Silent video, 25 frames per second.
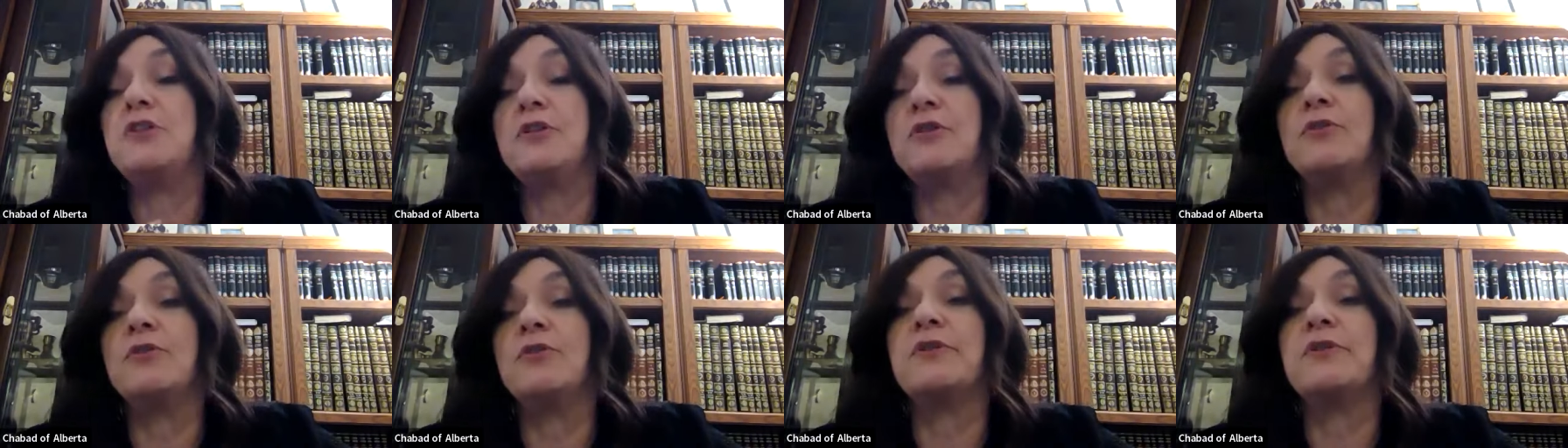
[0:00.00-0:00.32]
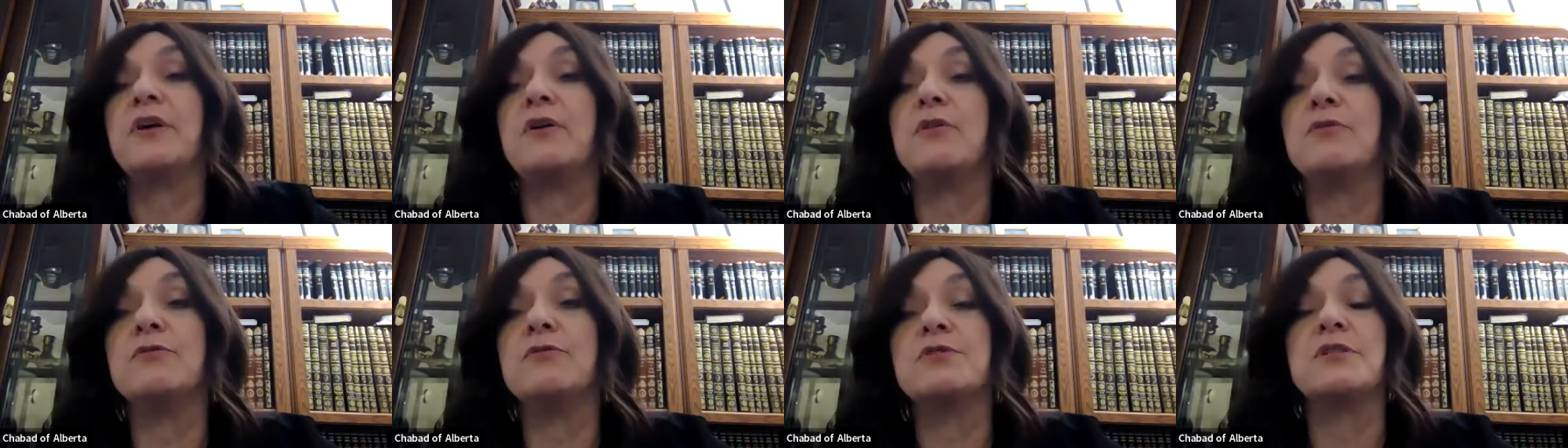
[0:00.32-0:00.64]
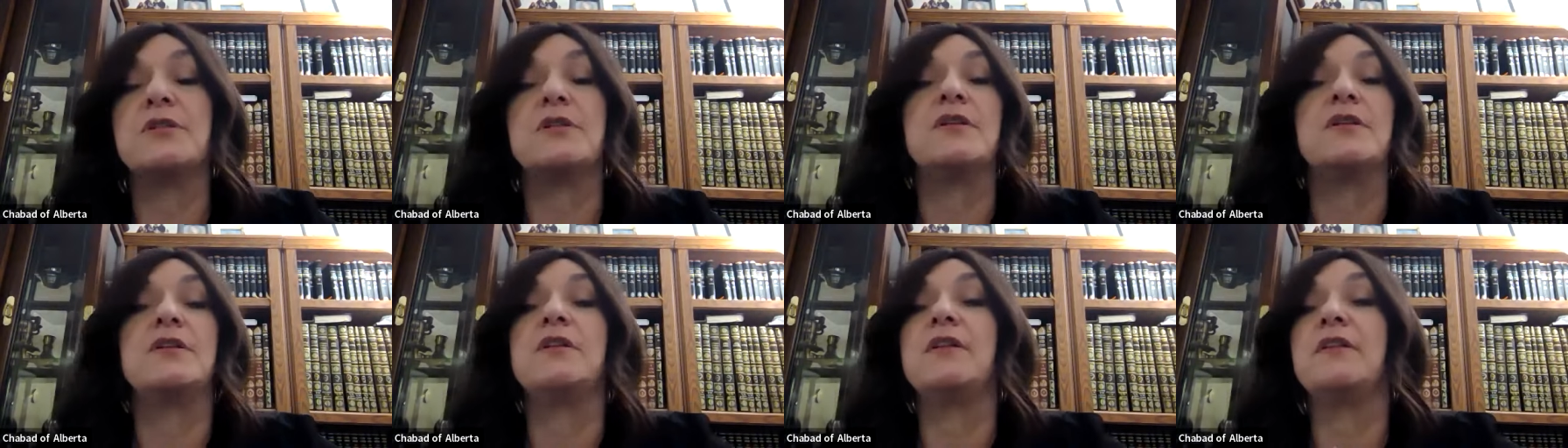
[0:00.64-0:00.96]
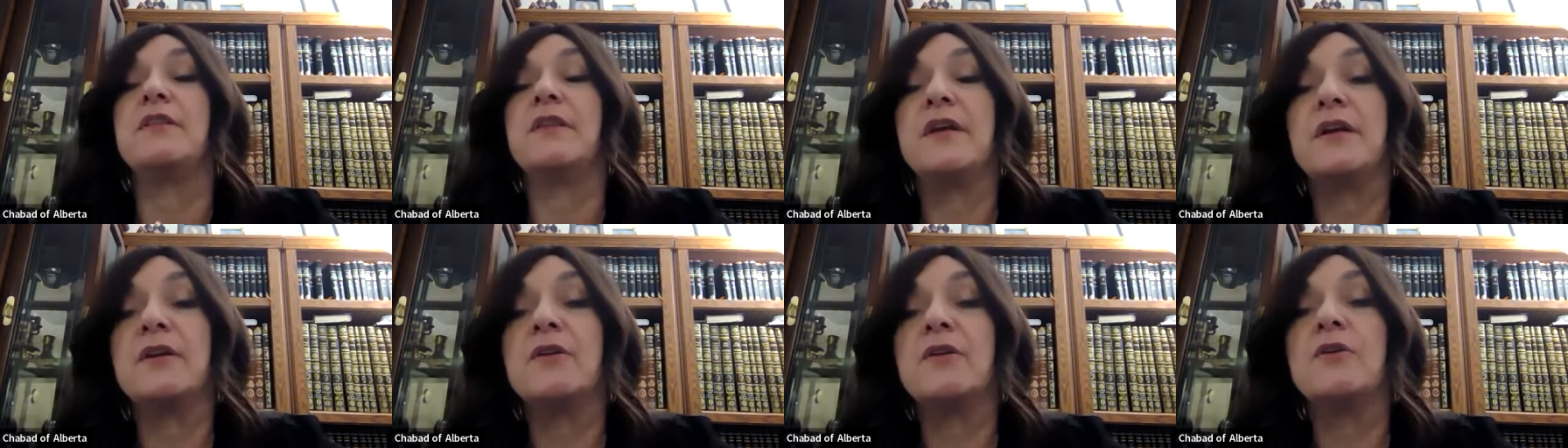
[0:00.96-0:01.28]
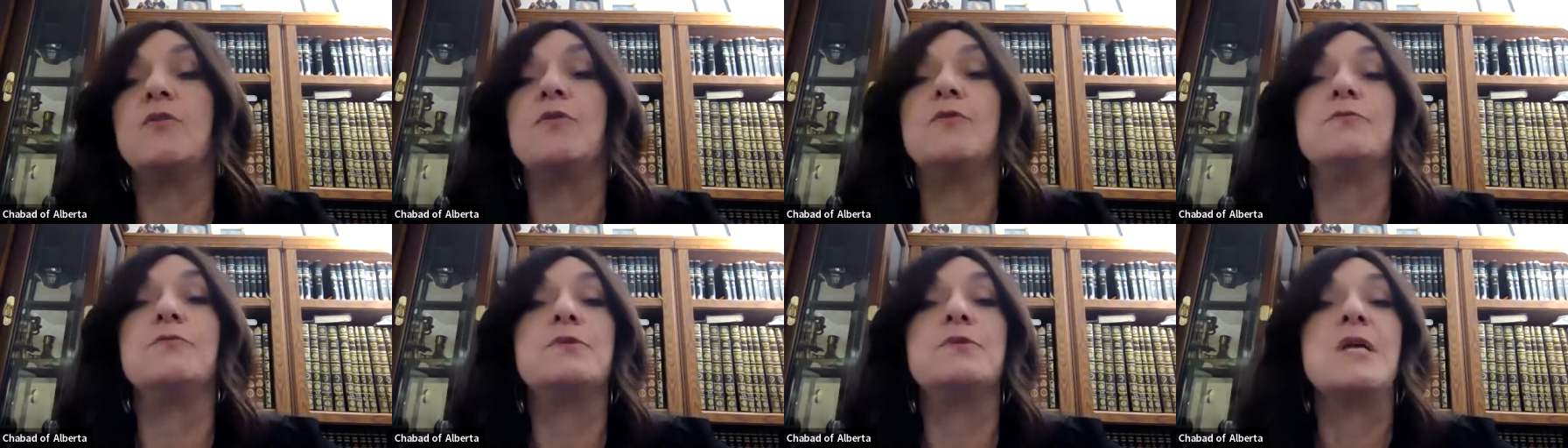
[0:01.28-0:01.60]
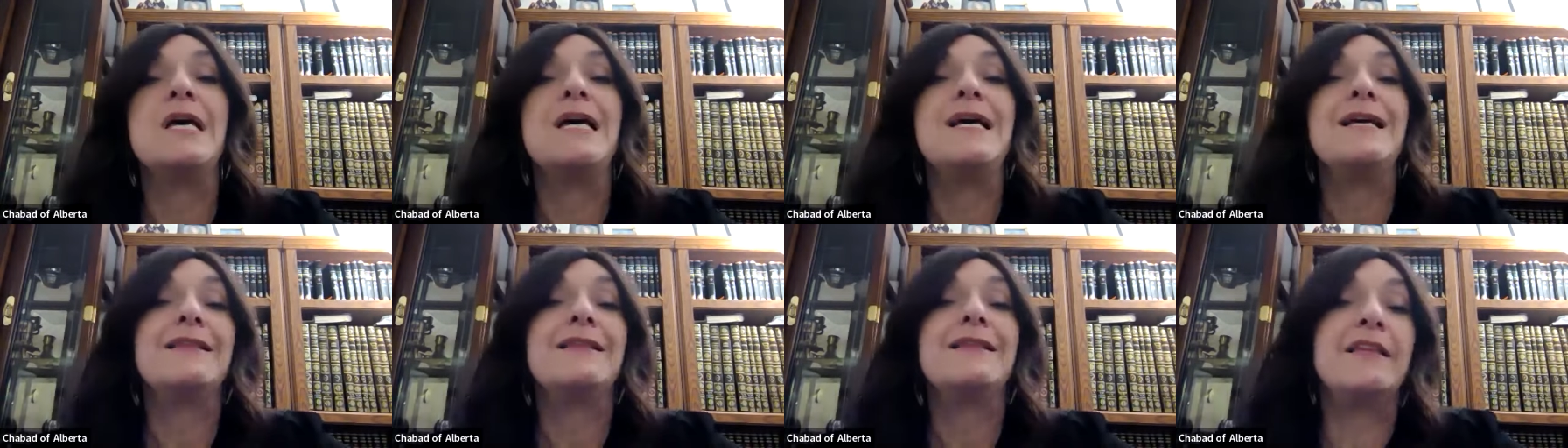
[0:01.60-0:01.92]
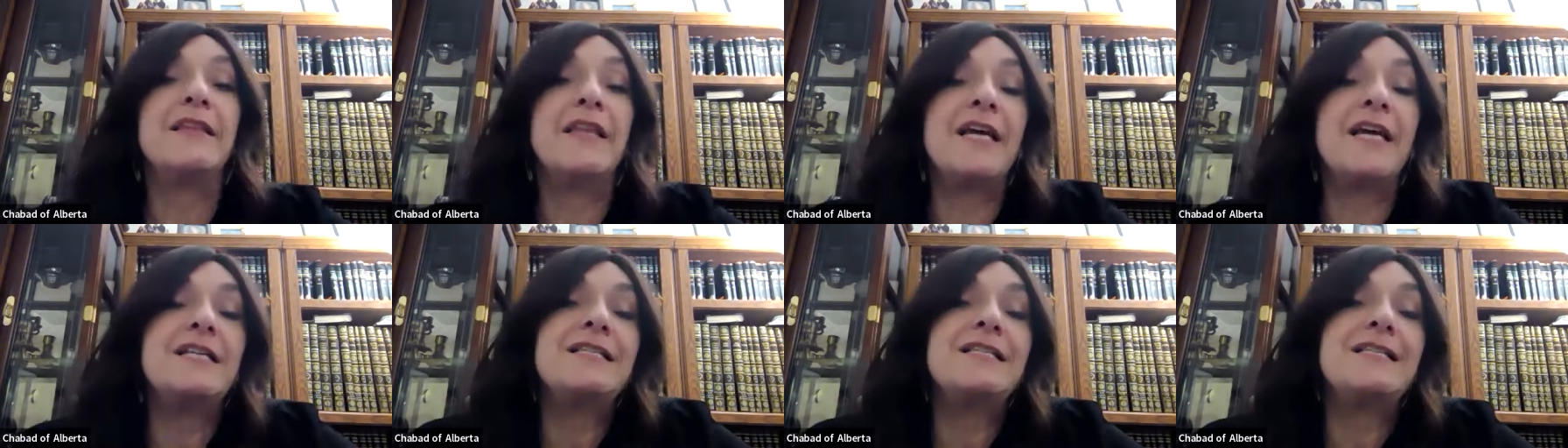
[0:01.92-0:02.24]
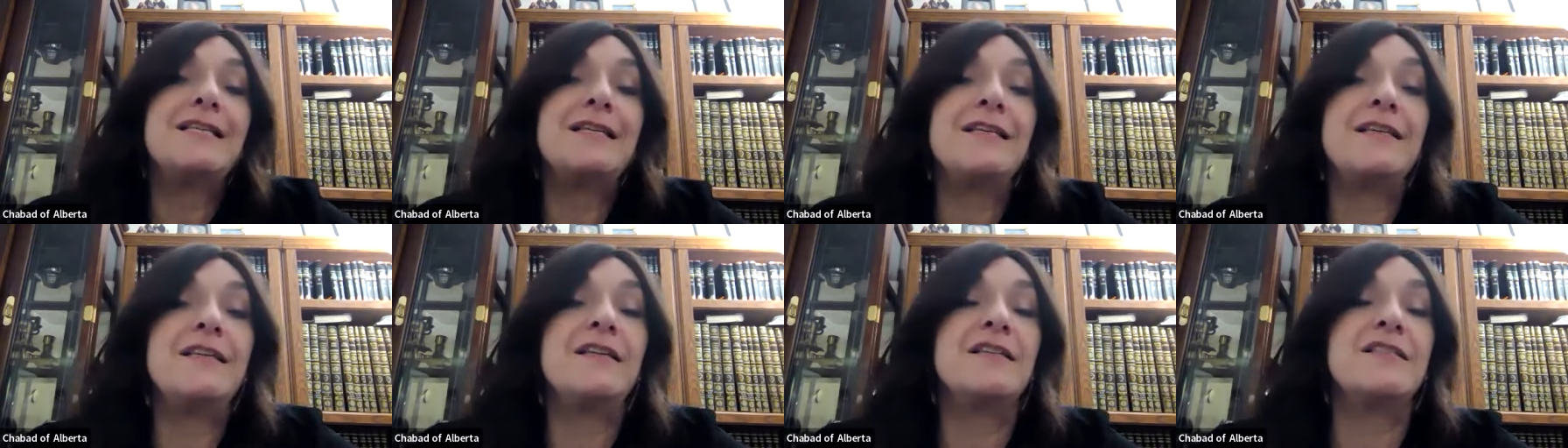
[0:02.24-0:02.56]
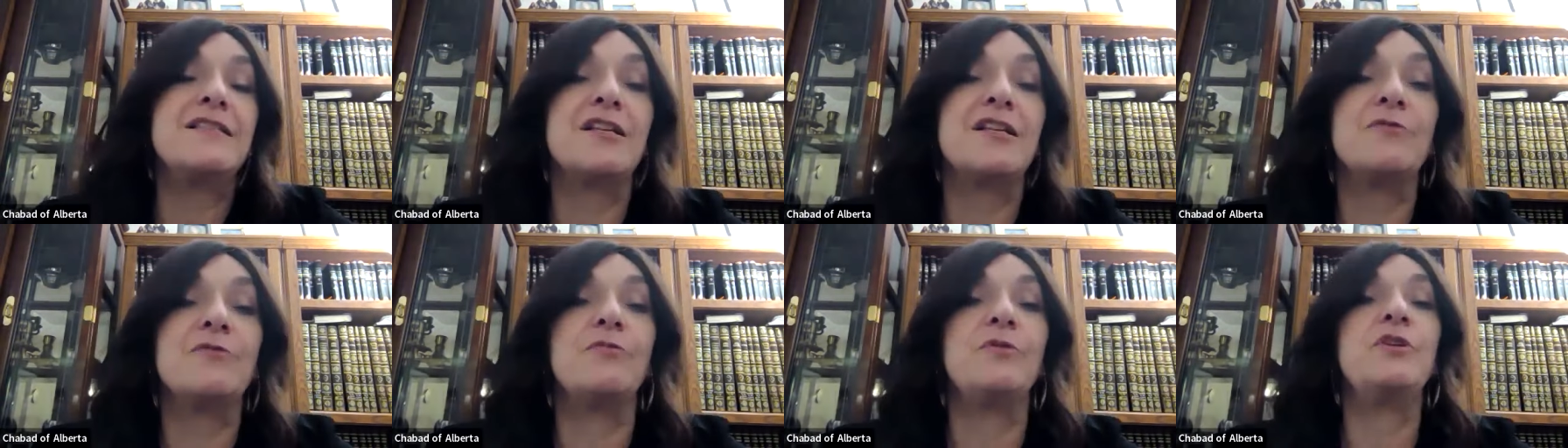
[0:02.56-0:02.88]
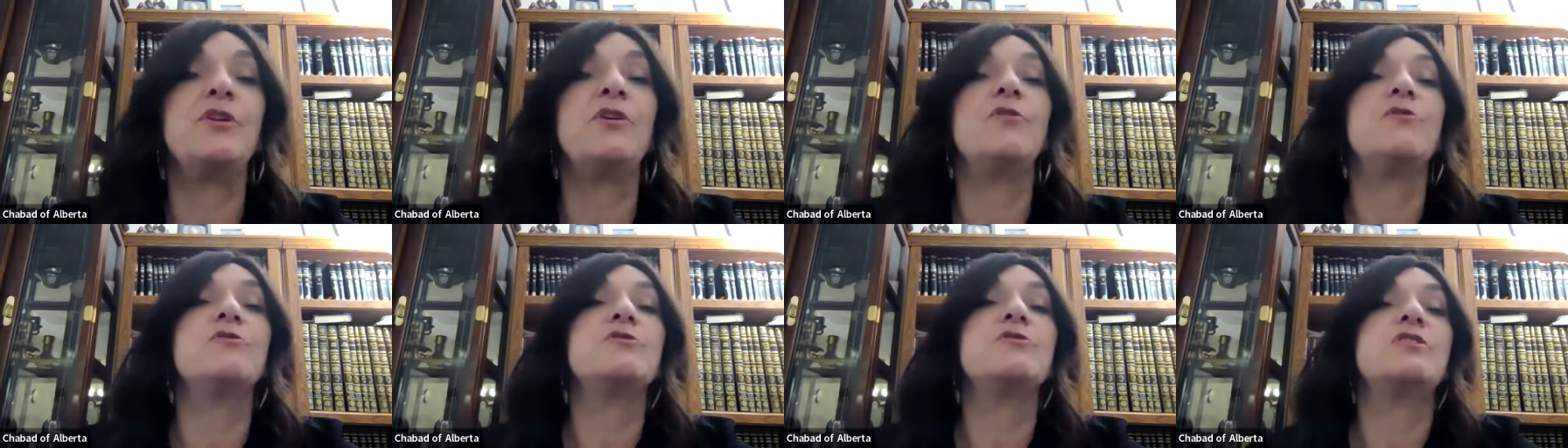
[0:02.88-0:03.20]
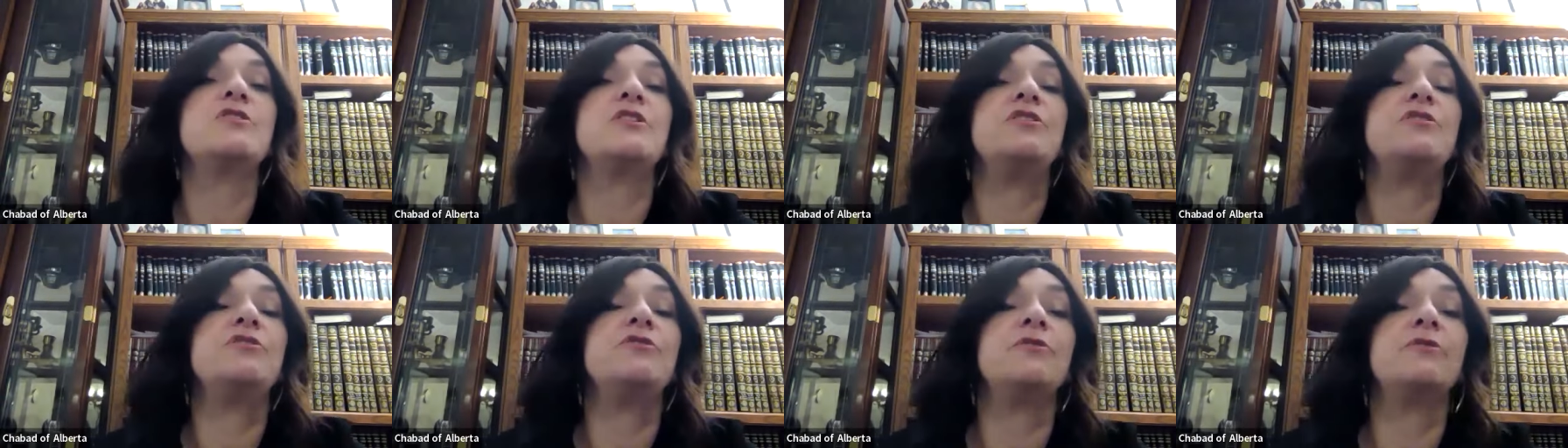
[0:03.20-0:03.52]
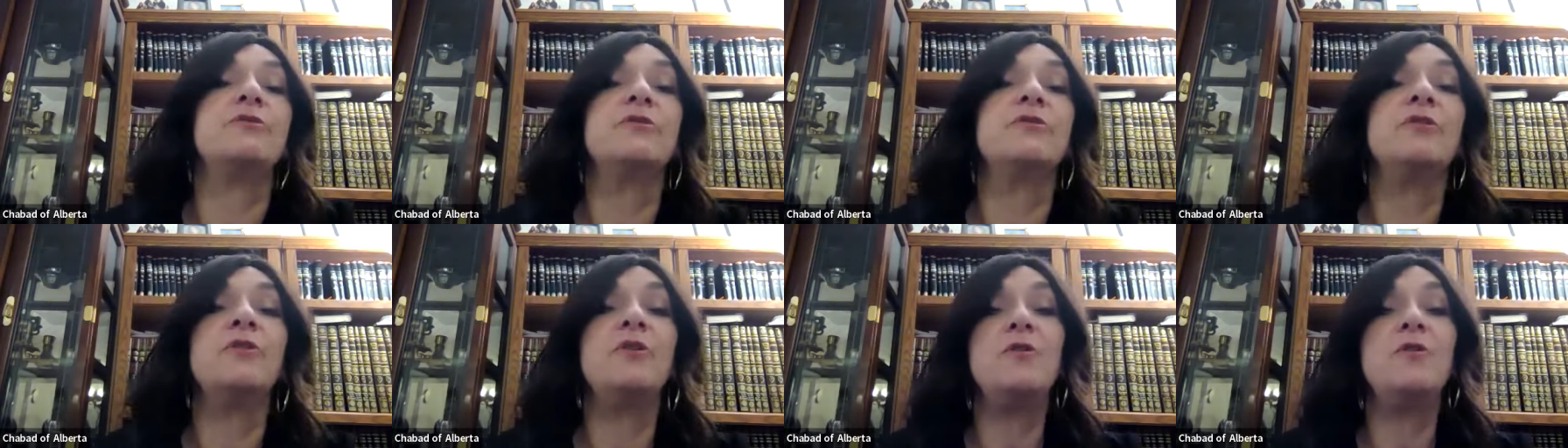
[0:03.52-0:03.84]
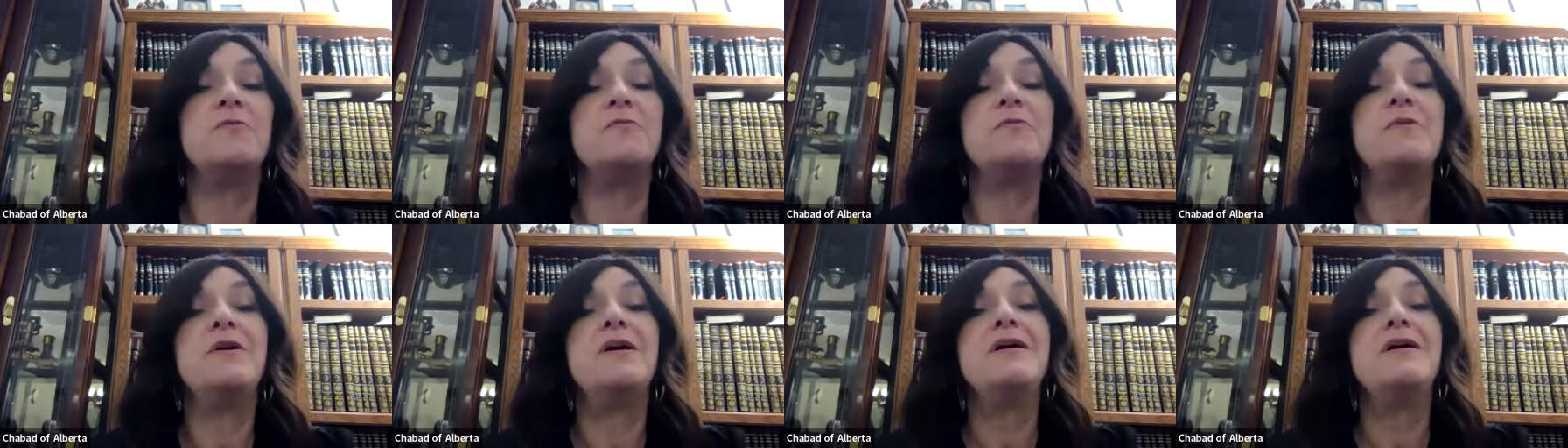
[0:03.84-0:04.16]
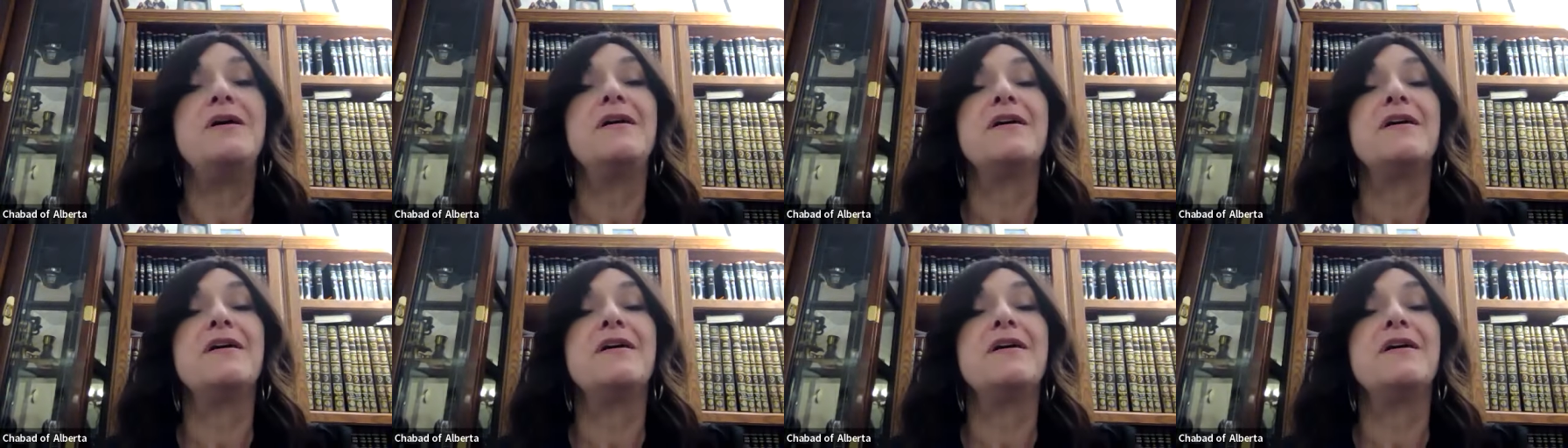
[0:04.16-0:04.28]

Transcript: you know they hosted it in their homes the nice thing is that when you host it in your own home